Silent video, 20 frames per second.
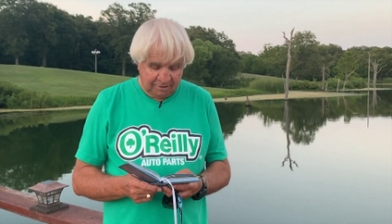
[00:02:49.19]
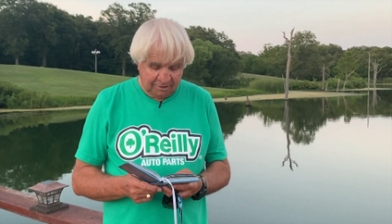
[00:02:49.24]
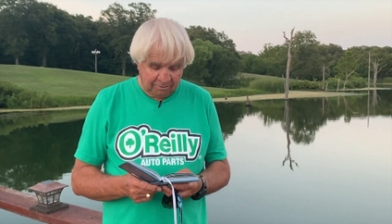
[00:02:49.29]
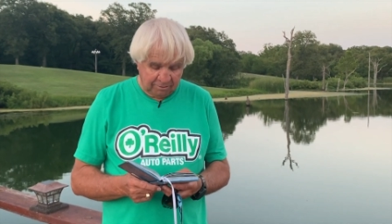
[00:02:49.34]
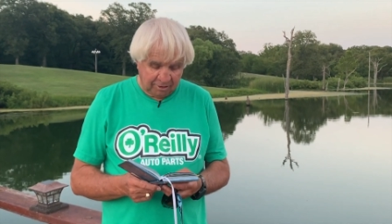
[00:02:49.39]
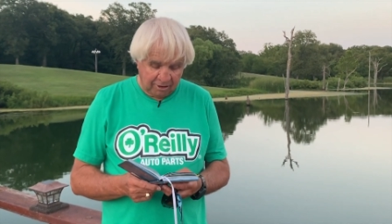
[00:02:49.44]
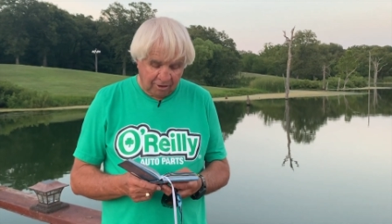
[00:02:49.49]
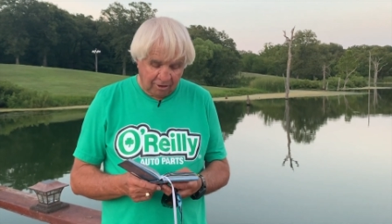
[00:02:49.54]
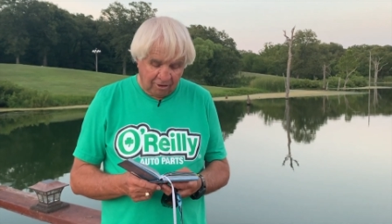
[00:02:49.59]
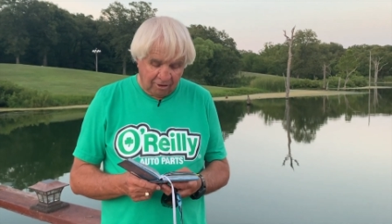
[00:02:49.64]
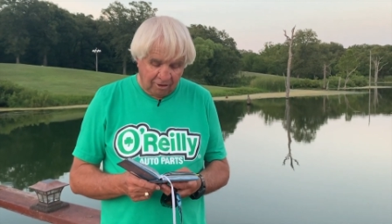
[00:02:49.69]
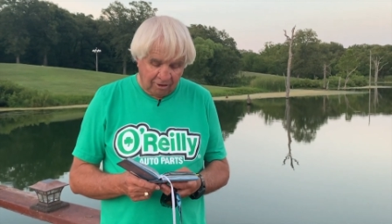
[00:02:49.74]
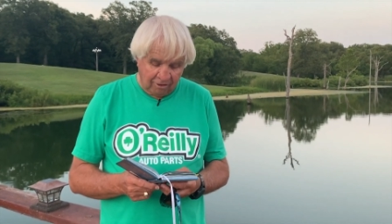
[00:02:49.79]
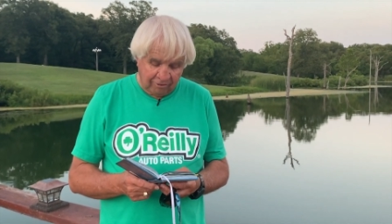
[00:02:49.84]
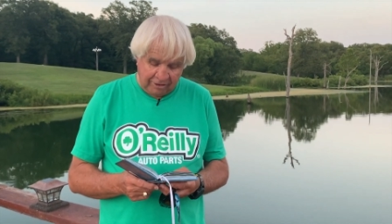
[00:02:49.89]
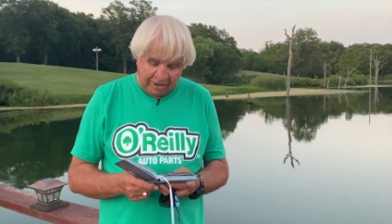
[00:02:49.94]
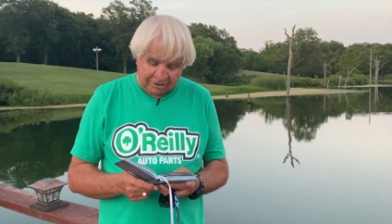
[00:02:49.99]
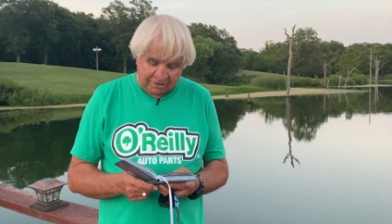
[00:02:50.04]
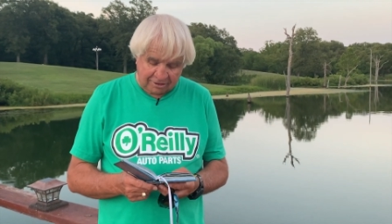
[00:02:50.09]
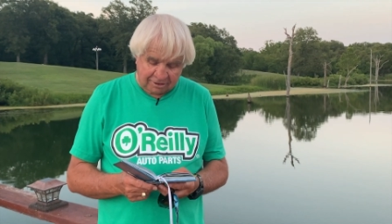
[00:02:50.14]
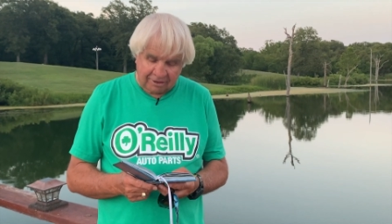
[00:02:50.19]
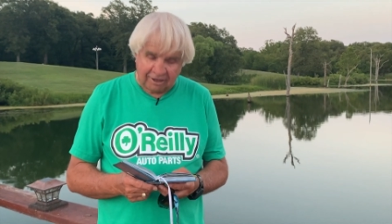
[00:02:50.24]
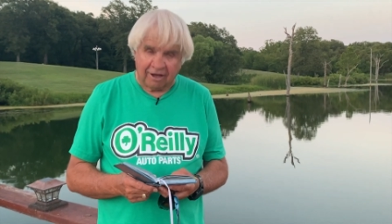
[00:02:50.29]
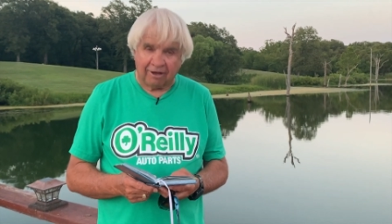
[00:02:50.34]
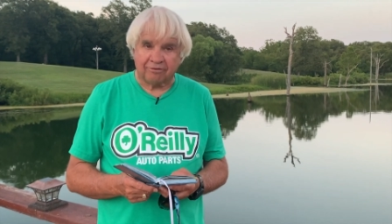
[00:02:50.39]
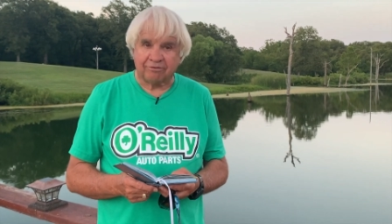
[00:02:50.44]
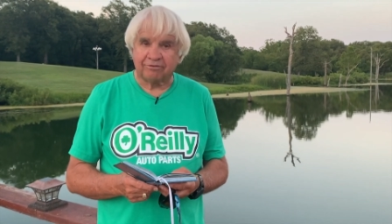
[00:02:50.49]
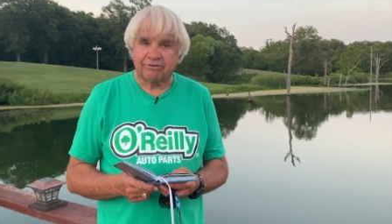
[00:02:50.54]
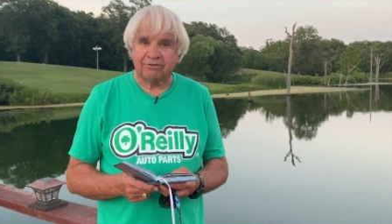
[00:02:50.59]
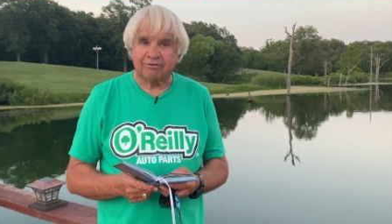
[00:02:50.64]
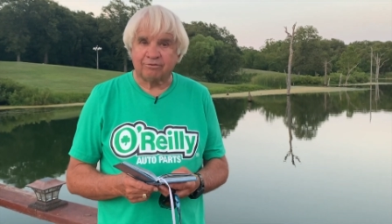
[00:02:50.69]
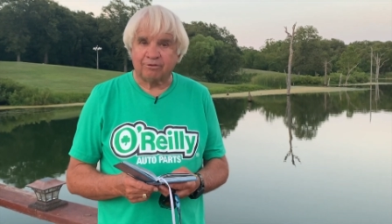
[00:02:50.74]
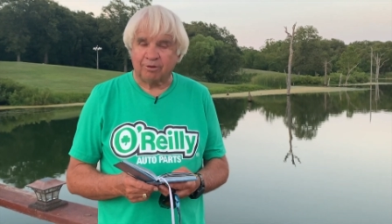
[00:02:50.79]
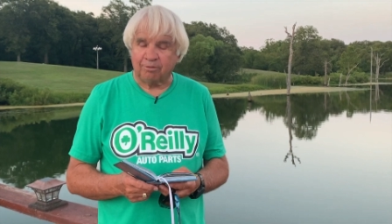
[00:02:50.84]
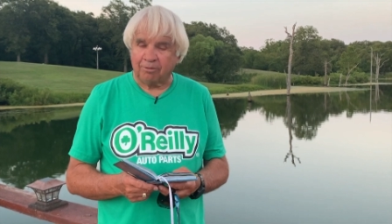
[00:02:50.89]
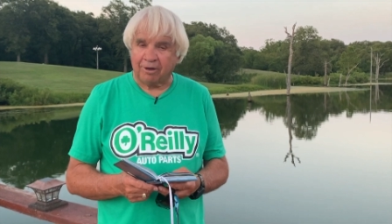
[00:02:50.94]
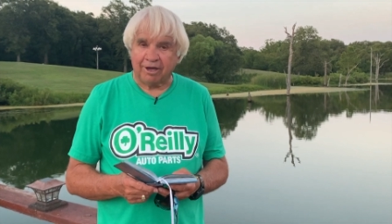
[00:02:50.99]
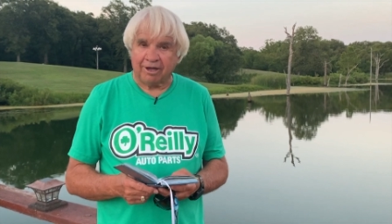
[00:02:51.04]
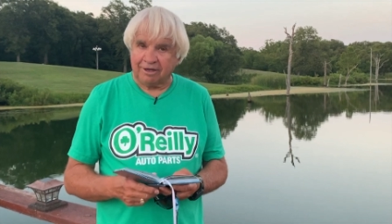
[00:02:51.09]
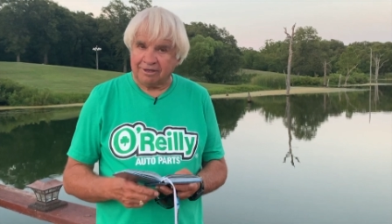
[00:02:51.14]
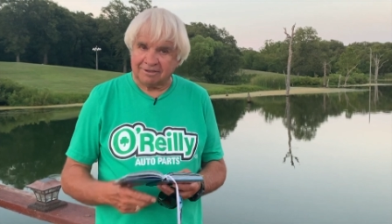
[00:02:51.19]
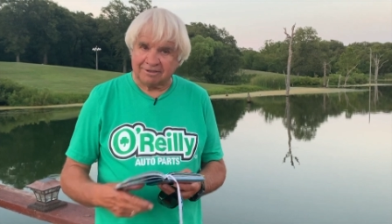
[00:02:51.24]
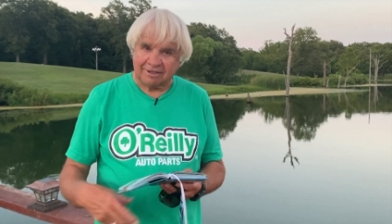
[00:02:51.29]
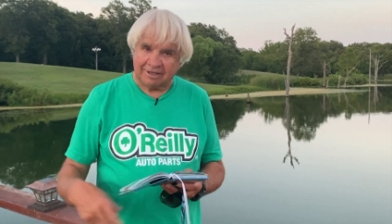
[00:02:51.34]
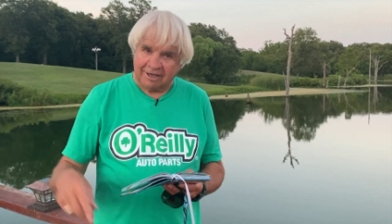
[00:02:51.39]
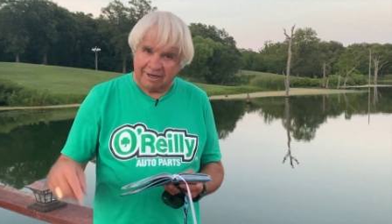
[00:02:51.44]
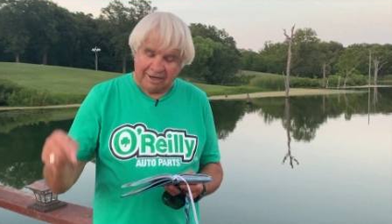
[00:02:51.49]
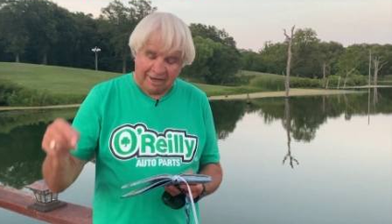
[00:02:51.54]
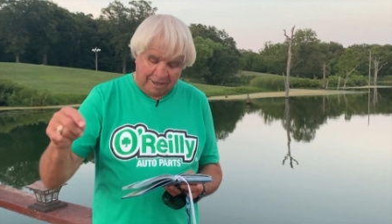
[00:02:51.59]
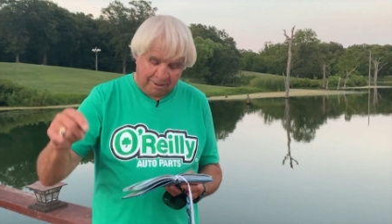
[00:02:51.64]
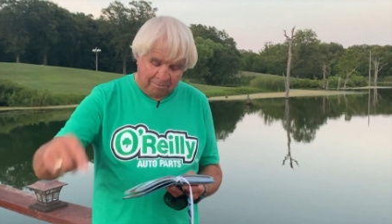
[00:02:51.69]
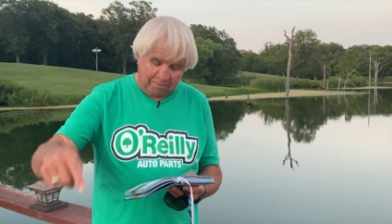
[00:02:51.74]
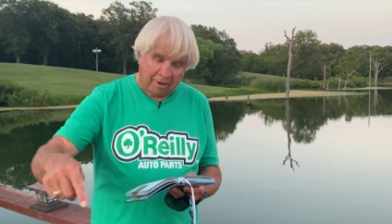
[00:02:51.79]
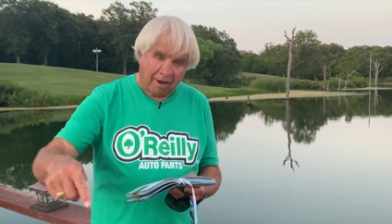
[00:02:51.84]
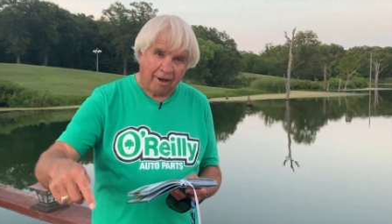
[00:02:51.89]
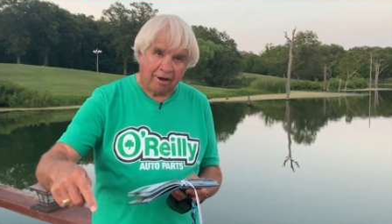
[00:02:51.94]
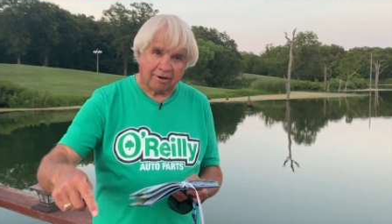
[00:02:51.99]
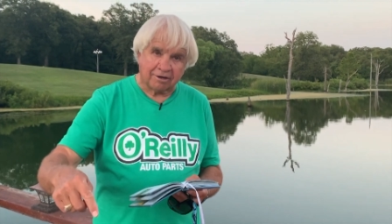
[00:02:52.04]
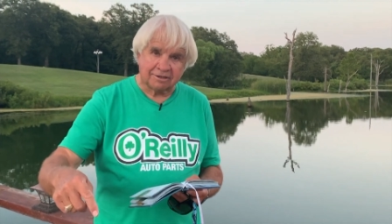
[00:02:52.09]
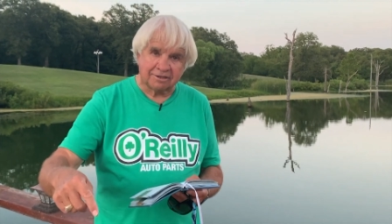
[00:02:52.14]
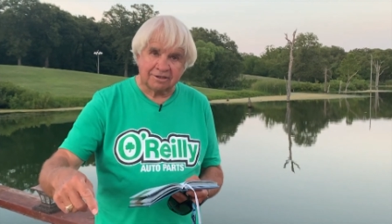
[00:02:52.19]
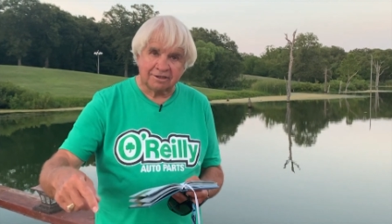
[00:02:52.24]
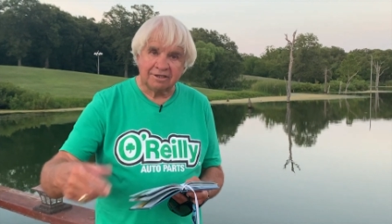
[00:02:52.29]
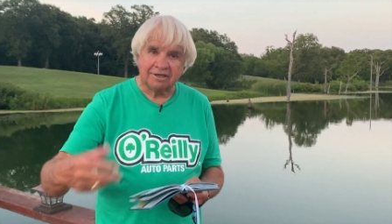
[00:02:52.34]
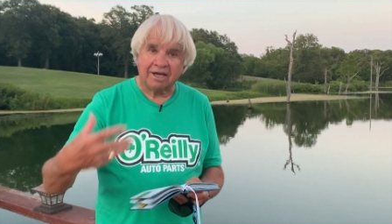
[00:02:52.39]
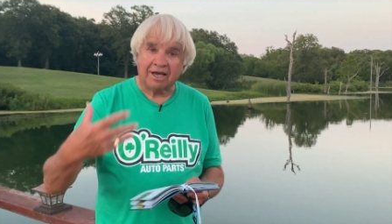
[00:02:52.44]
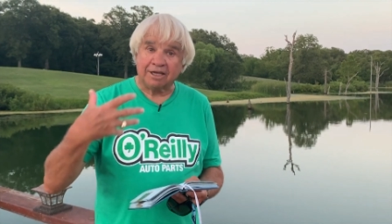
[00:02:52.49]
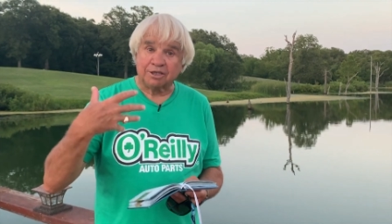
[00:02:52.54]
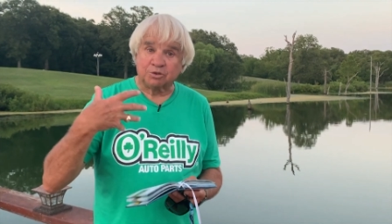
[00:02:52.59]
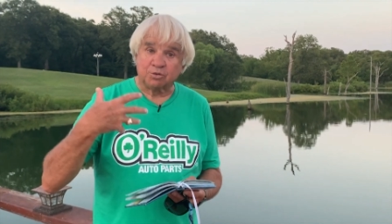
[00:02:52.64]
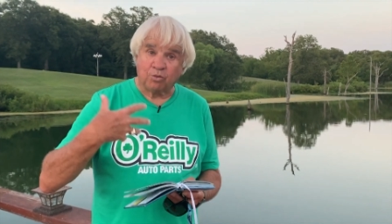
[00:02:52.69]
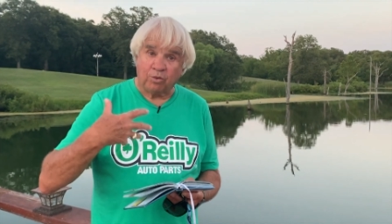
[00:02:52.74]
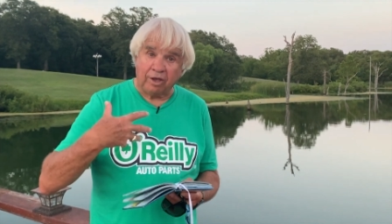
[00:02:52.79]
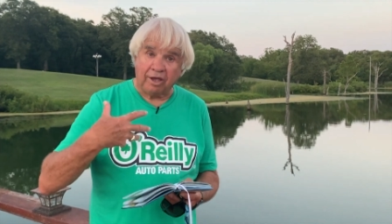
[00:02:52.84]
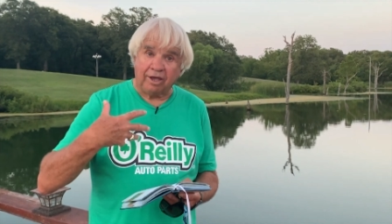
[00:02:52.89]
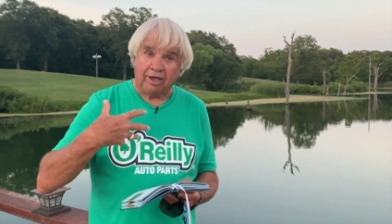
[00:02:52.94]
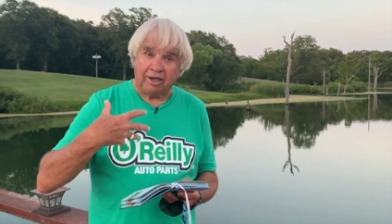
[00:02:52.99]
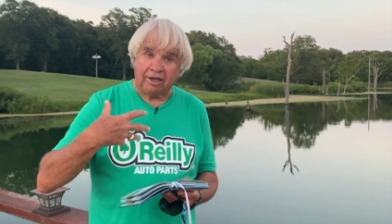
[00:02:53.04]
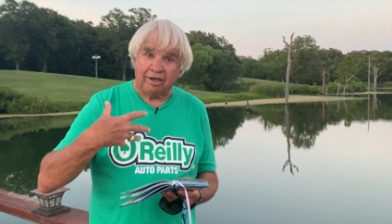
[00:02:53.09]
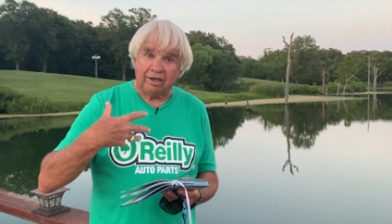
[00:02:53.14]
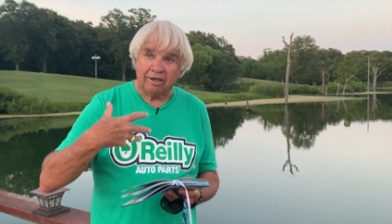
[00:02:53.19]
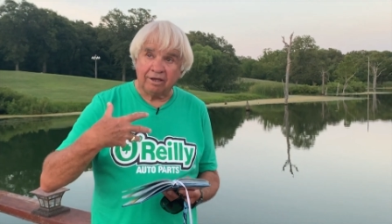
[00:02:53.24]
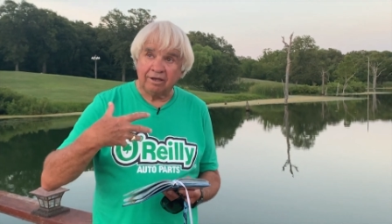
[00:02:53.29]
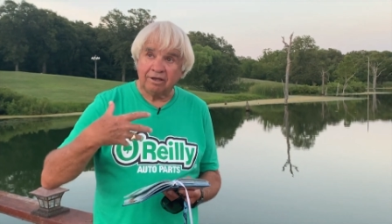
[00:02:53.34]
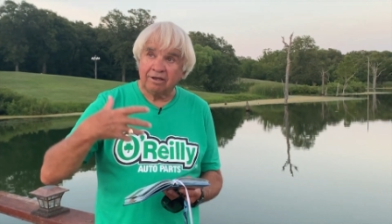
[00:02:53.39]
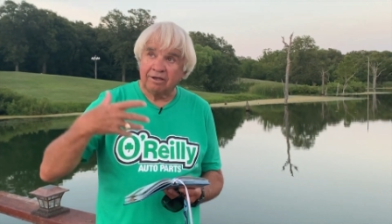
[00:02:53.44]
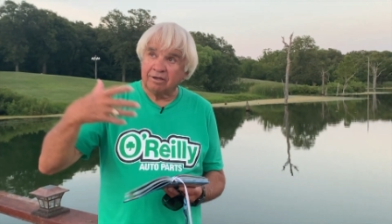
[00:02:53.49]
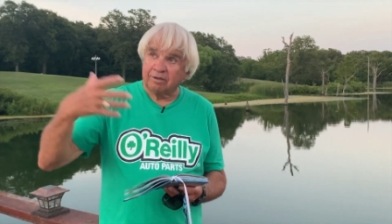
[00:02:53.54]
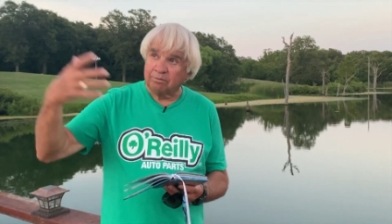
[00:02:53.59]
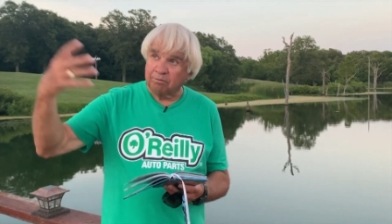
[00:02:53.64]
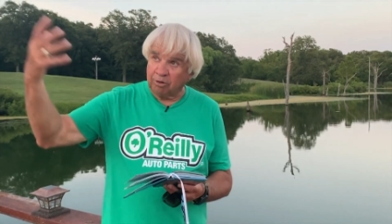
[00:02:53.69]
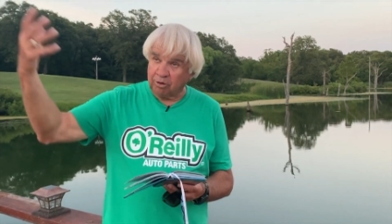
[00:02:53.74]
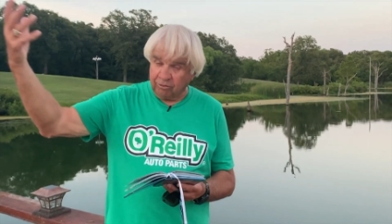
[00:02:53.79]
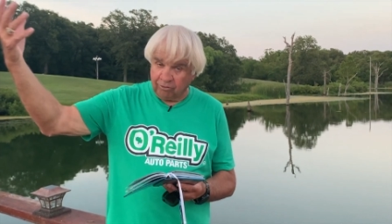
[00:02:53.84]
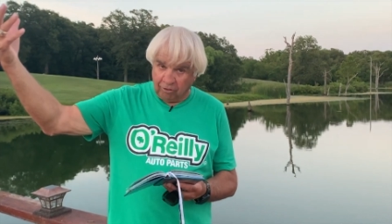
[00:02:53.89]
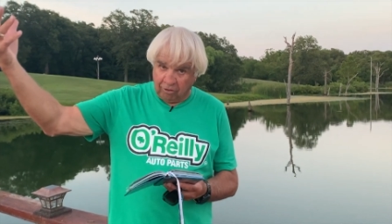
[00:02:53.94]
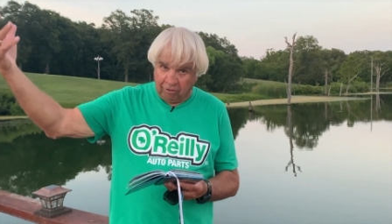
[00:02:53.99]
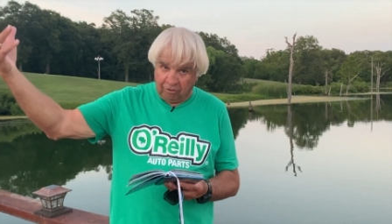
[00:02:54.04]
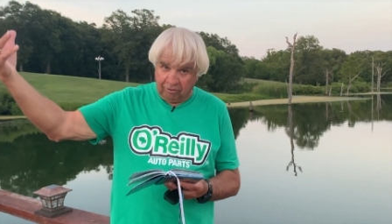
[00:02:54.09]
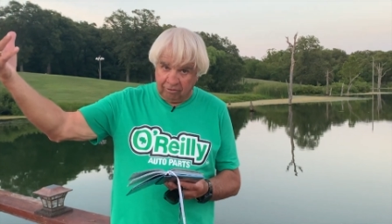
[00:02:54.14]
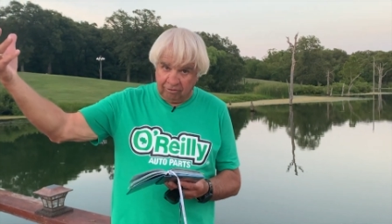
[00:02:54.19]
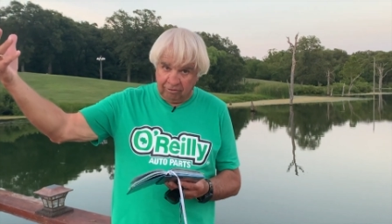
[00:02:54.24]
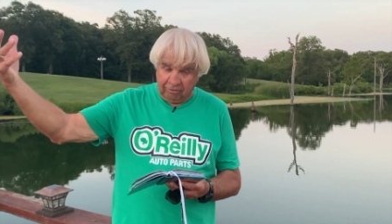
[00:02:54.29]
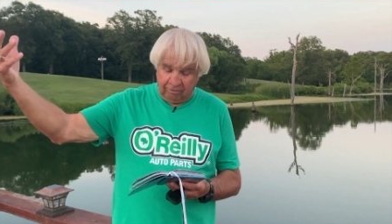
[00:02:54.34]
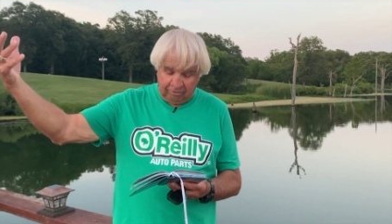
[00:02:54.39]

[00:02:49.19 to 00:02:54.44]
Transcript: But all that stuff remains in that box as we move on.